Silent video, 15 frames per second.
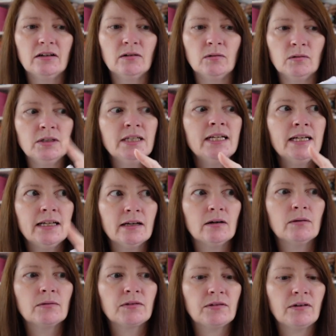or nearly a
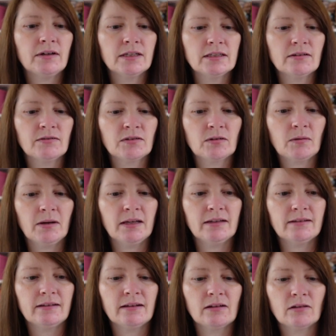whole side, of
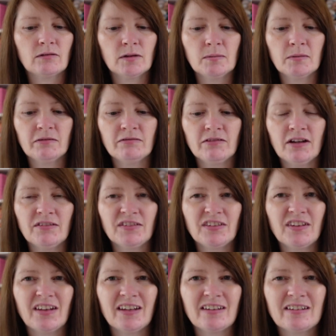squares in the 3.5,
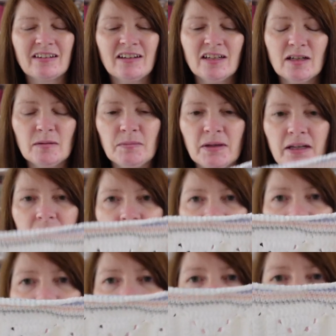so they're slightly bigger.
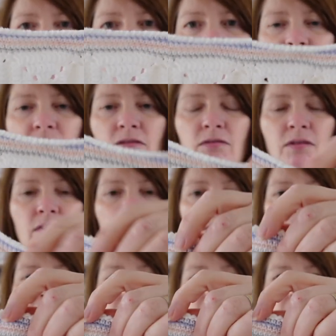So I think that's thrown
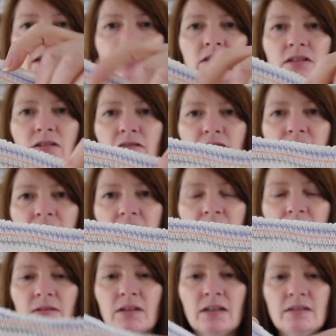my tension off here,
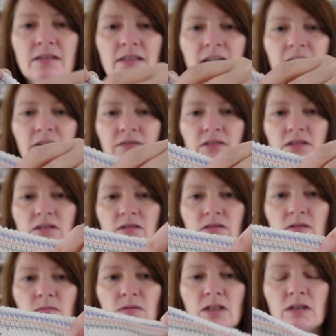so I'm going to have to do
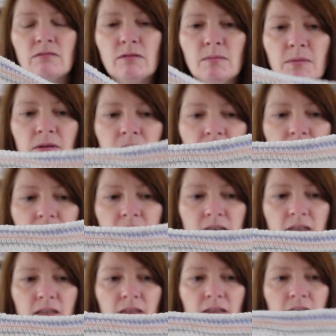some jiggery pokery
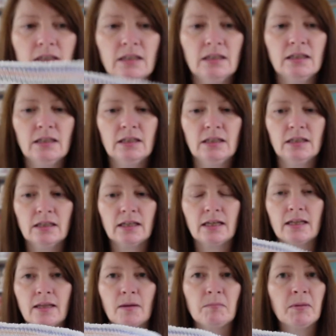to
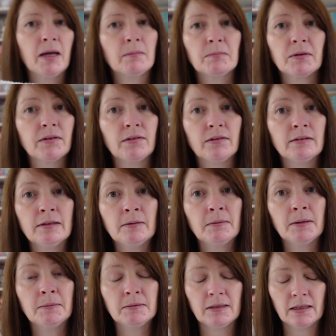get that back, because there's no
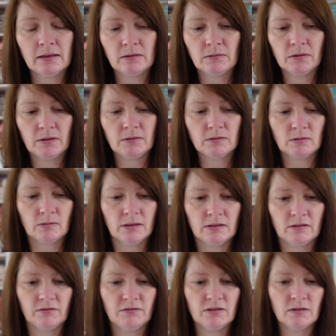way I'm taking all those
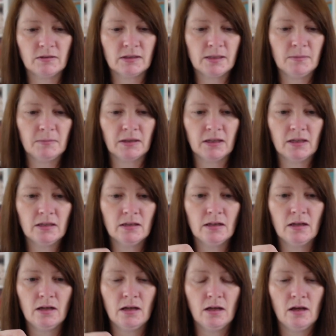squares off and doing them again.
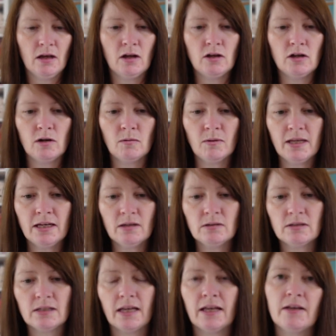No way,
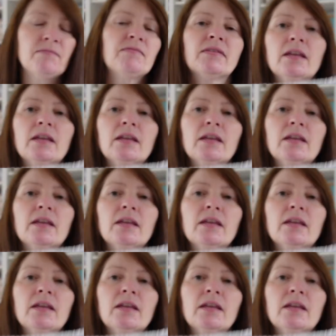Jose.